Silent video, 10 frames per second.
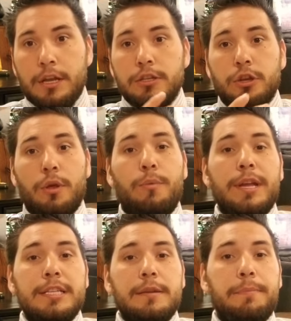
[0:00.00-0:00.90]
So the
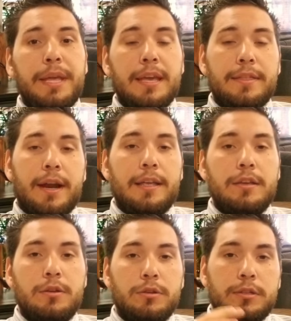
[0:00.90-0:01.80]
reason being that I
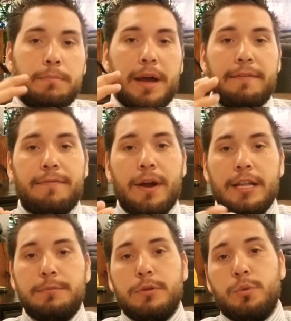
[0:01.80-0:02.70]
use my
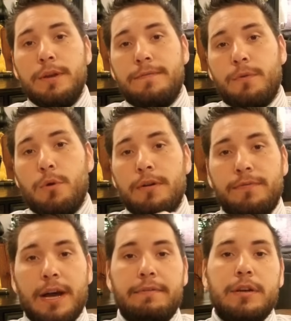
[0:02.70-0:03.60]
friends between 4 and
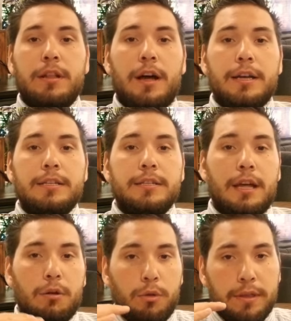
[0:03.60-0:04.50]
5 o'clock is
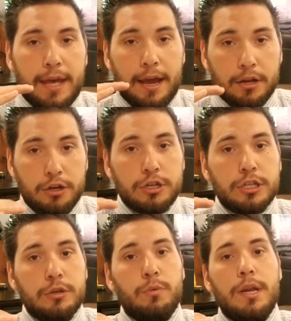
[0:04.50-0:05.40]
not only that
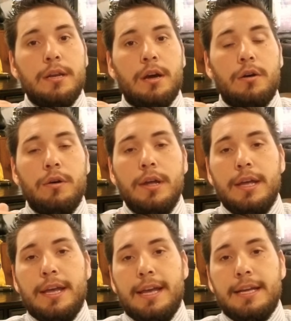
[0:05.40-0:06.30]
cushion window,
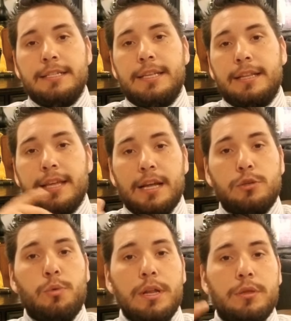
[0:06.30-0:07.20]
is that
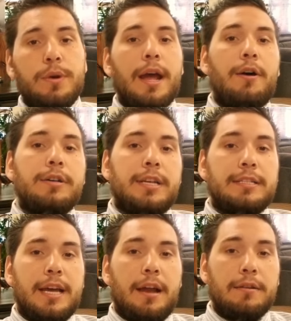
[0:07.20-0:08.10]
23 hours,
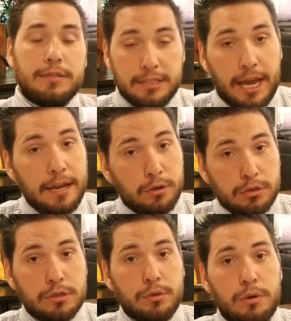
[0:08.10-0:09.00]
as that
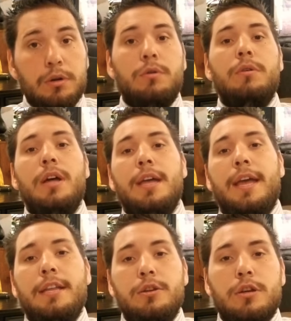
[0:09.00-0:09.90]
cycles through
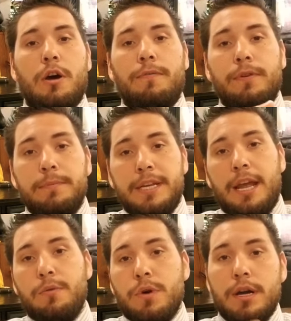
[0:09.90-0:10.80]
and you go from
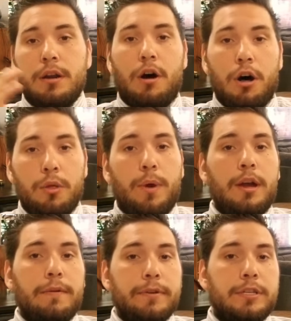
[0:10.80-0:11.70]
day 1 all the way
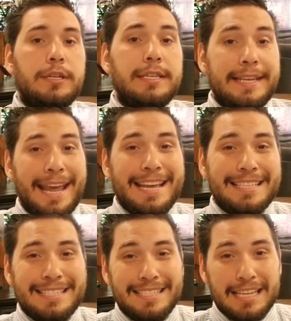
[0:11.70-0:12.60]
over to day
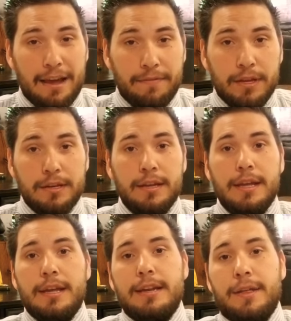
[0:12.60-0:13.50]
7,
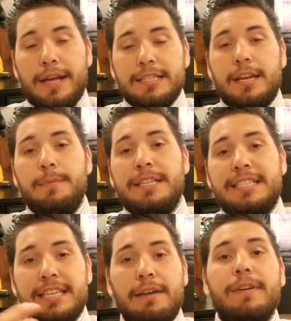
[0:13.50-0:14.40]
now that's going to be
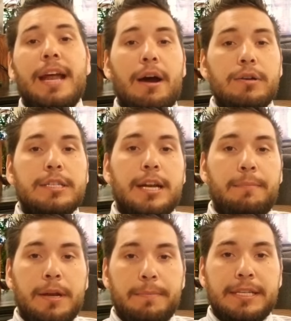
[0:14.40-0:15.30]
7 hours that I'm
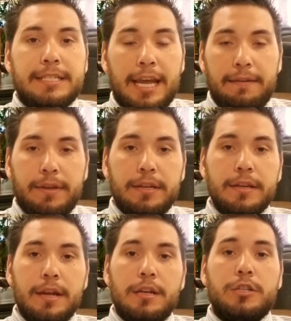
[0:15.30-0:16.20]
going to be saving.
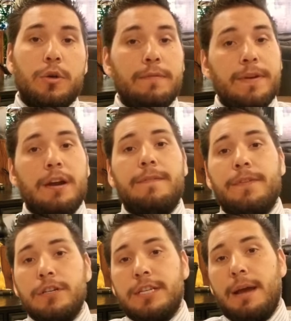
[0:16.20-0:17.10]
So on the very
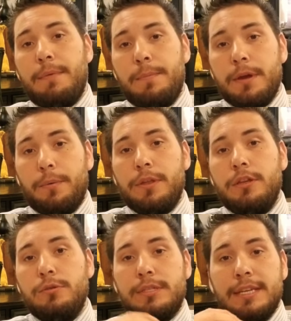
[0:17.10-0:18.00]
first day, I'm going to be able to
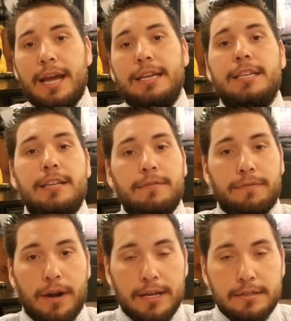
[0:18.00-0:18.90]
use 19
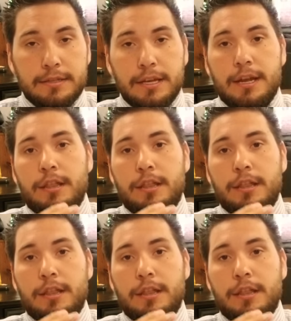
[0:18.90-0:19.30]
friends.